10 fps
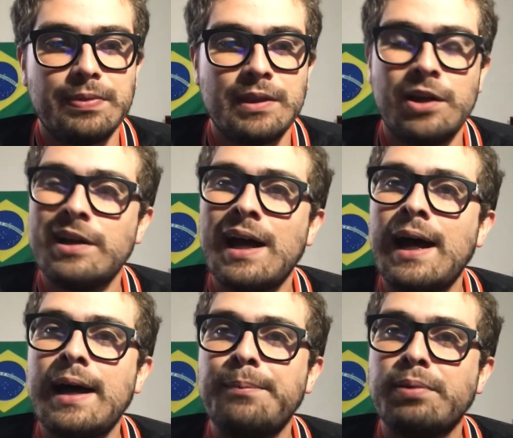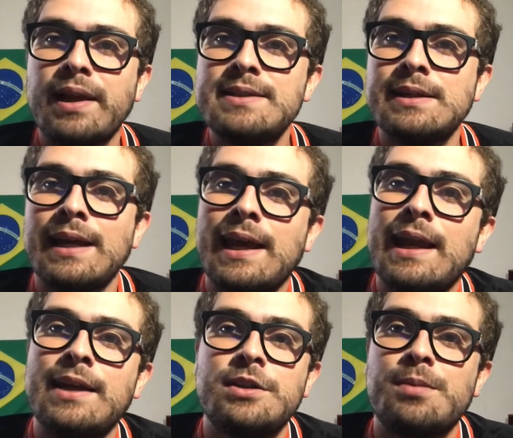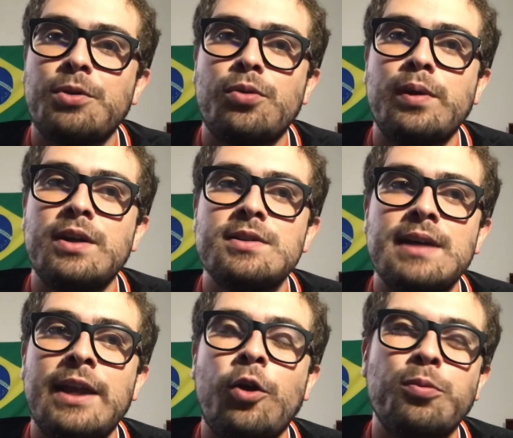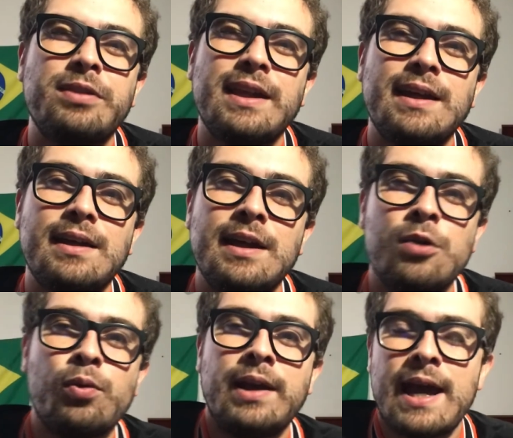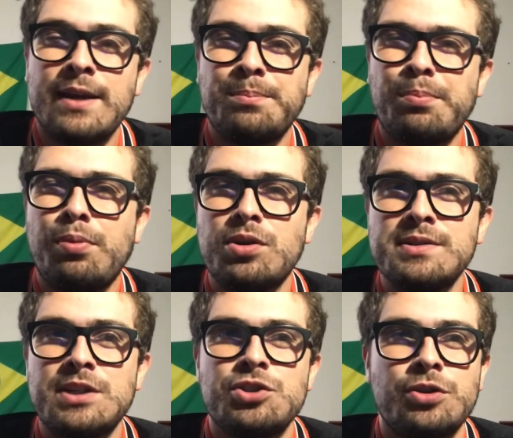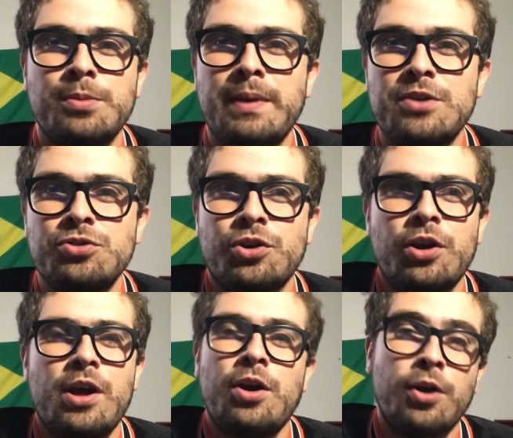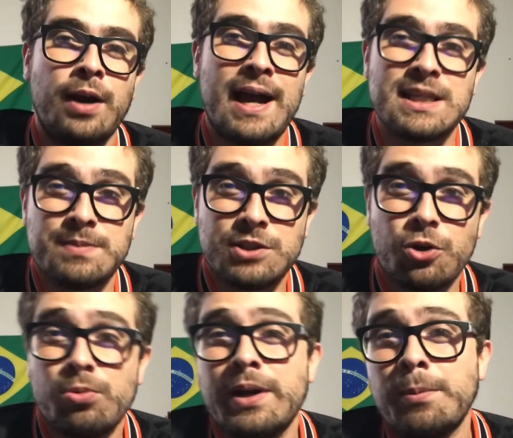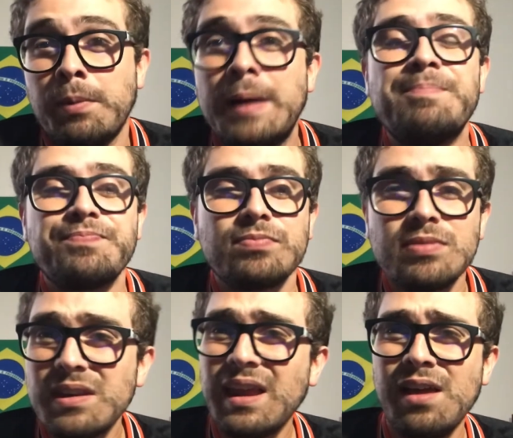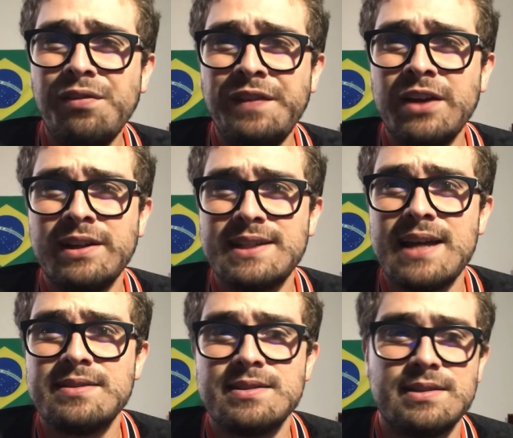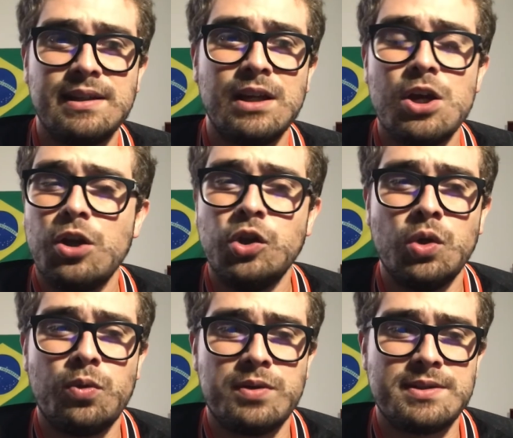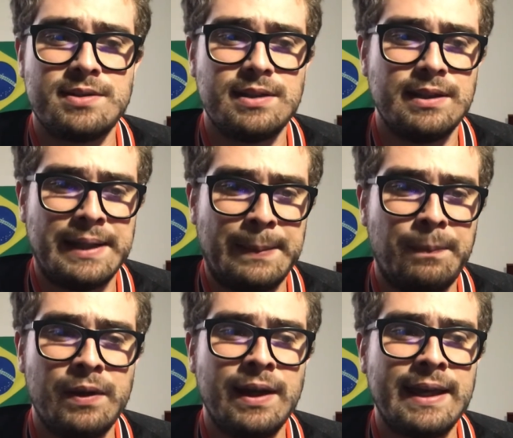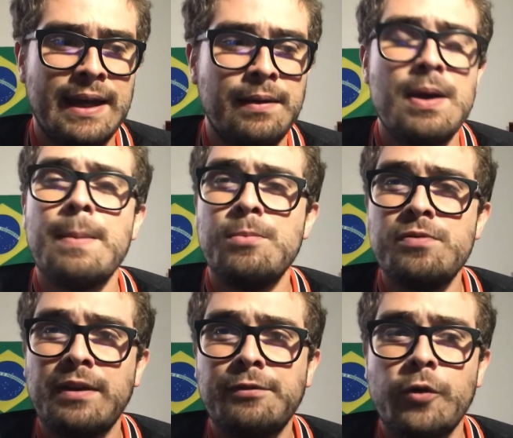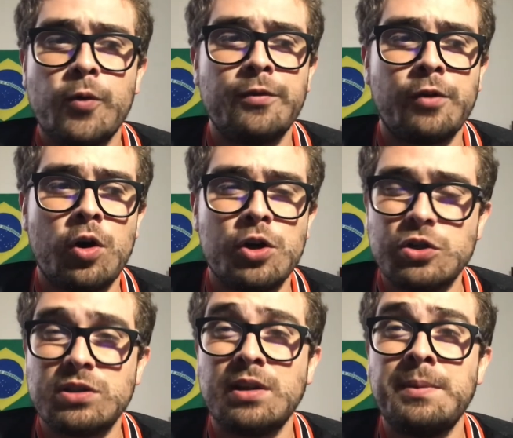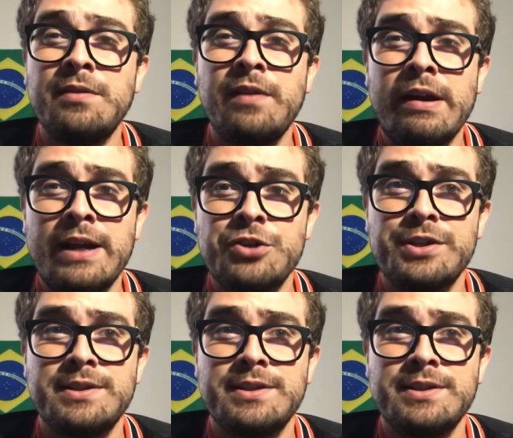They're not pleasant. It can end some careers. I don't think it would end Pulisic's or Pedro's or Aspi's career, but very sad to see. No one wants to see that. But again, moving forward for Arsenal, it's going to be very